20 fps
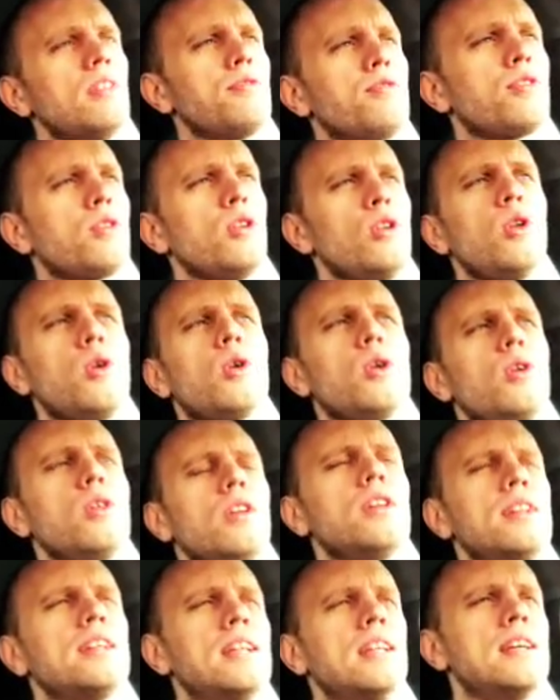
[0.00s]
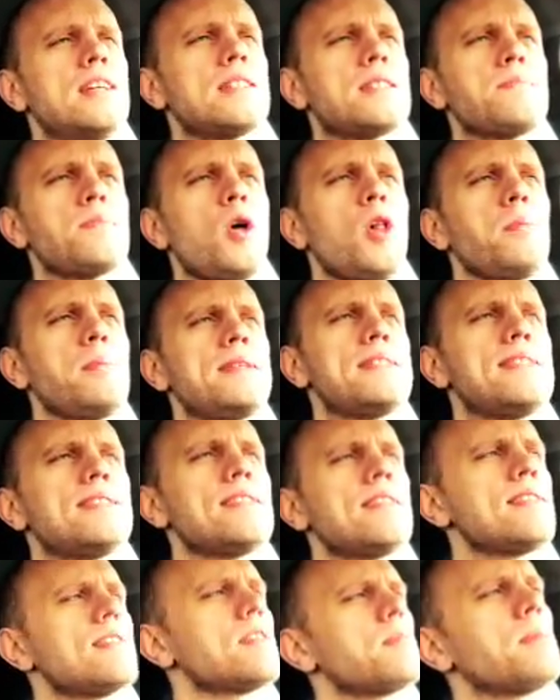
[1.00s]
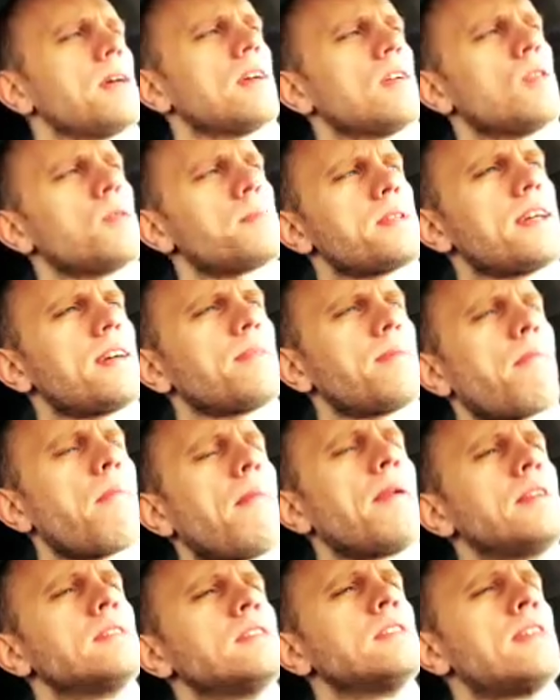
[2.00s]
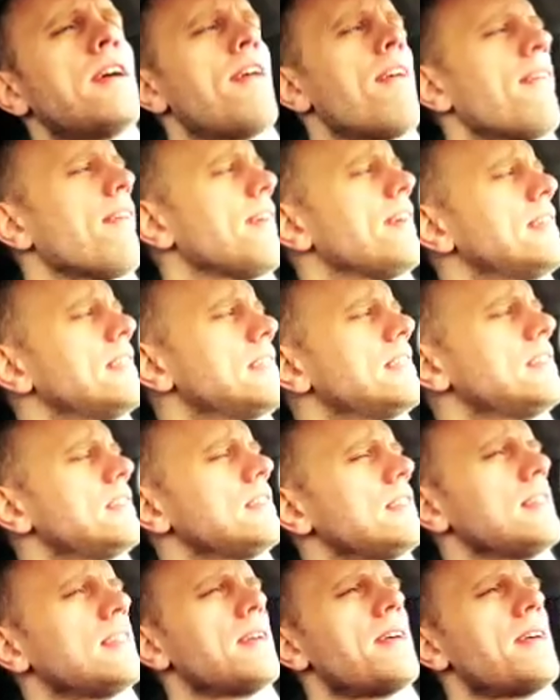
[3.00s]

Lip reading: for local small businesses in my hometown. And